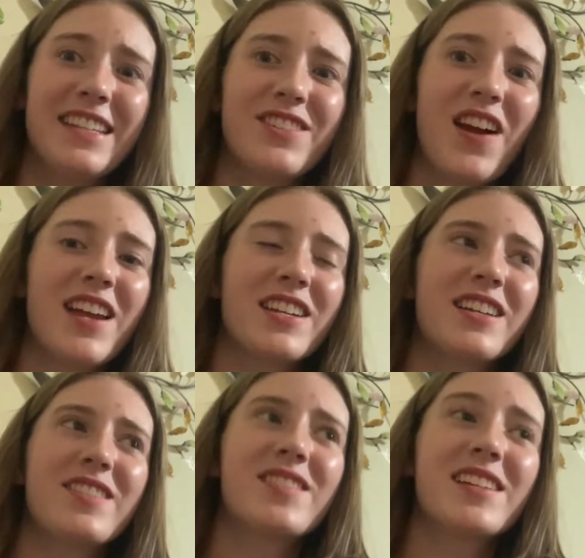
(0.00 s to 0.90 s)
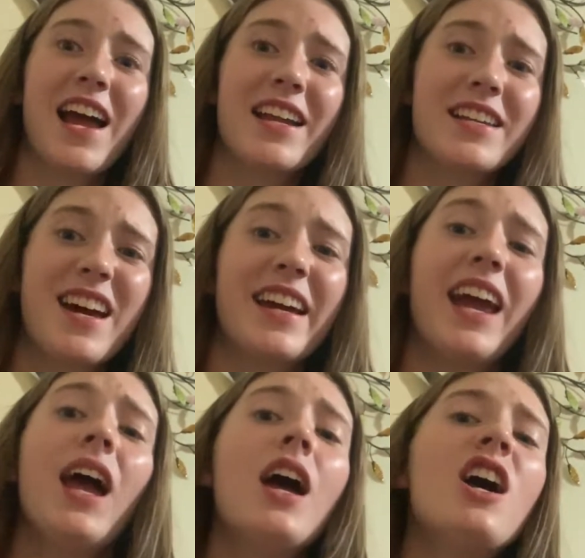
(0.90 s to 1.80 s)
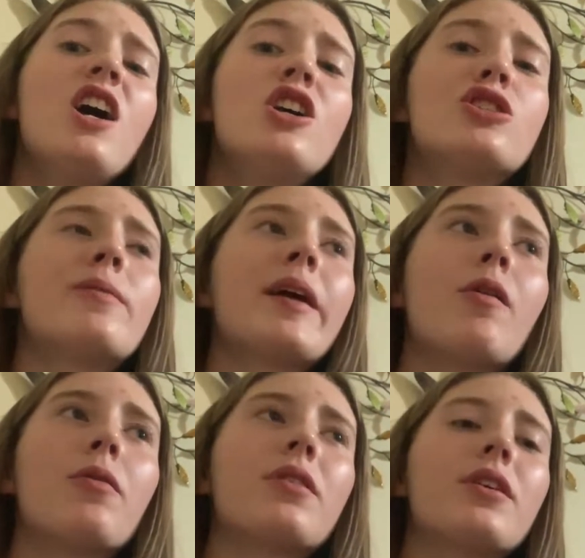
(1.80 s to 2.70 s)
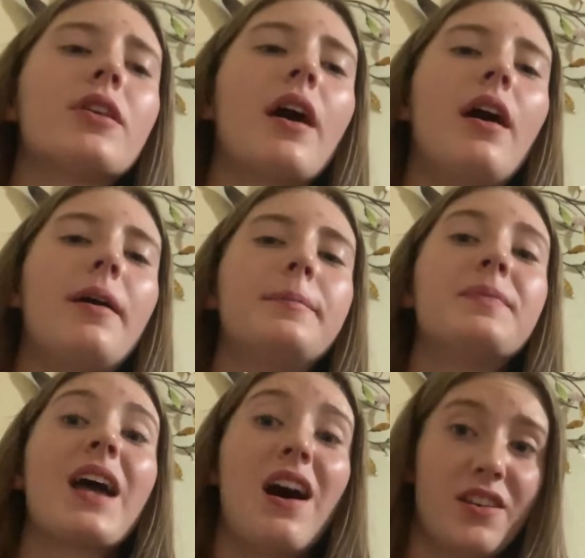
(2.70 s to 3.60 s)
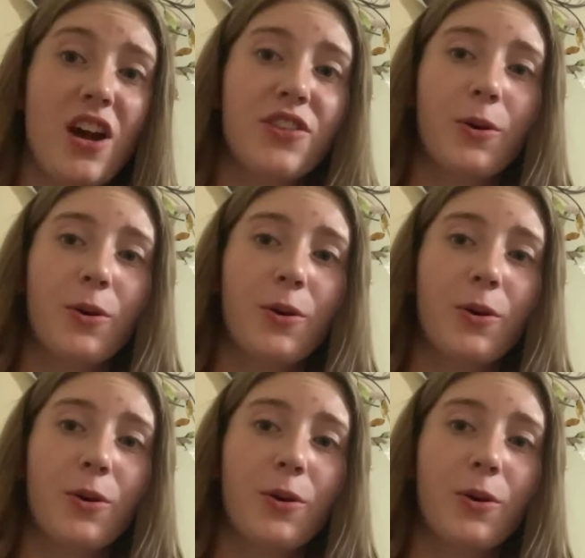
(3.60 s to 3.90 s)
stretch because it's kind of tight. So I ordered another